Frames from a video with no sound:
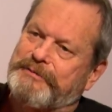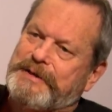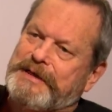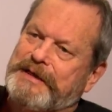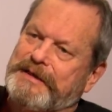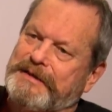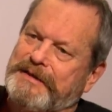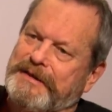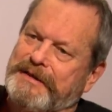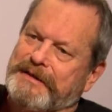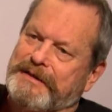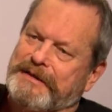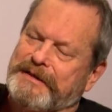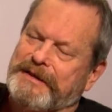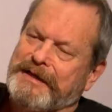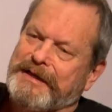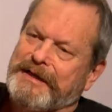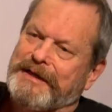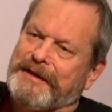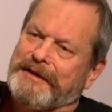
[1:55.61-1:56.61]
when it did
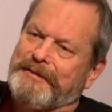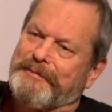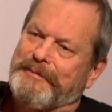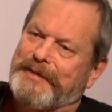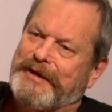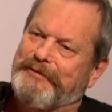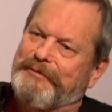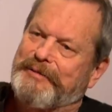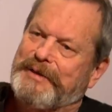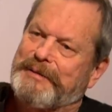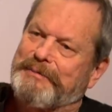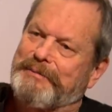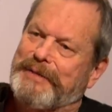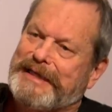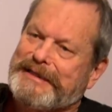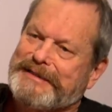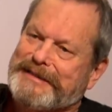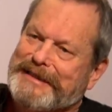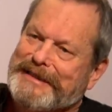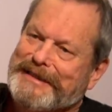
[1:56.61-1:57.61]
might have been a
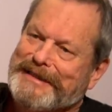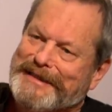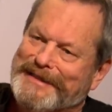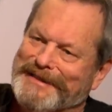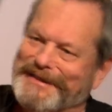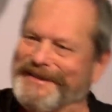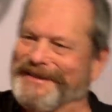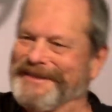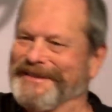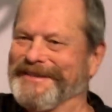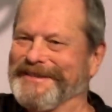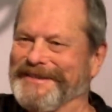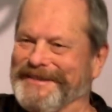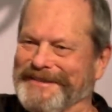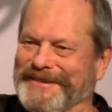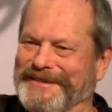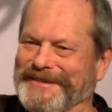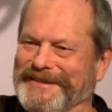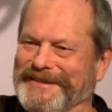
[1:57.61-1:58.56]
blessing. Yeah.